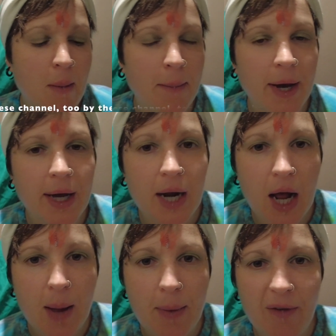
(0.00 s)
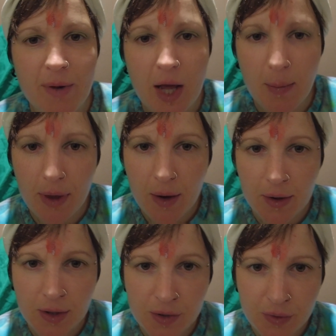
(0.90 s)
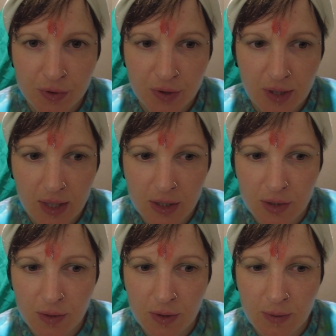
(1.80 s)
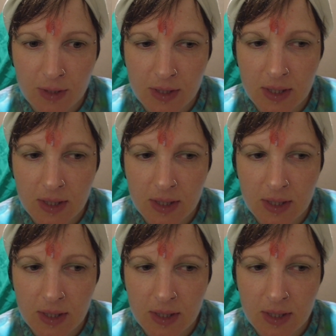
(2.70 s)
But I've been helping him at this retreat next door, which is